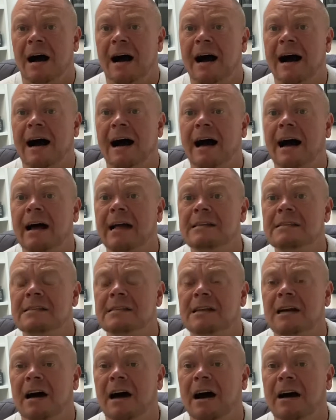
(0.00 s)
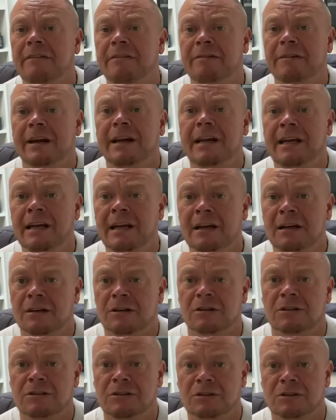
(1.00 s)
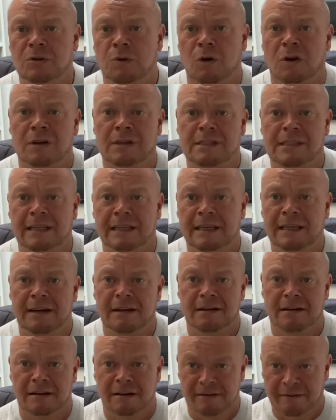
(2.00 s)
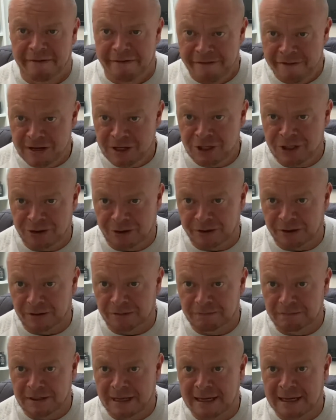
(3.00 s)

And a really good quality fish oil.